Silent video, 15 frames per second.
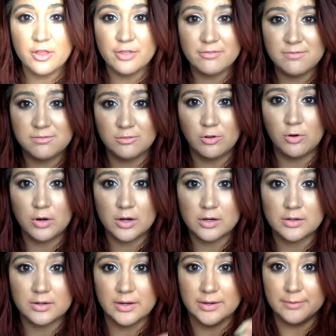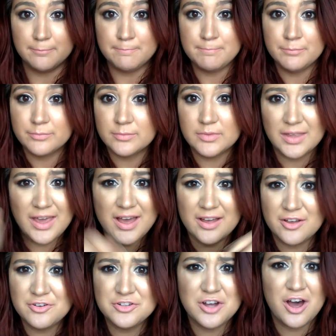on the floor, and yeah,
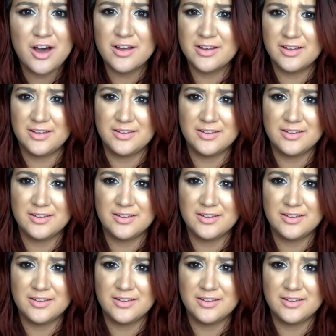go talk.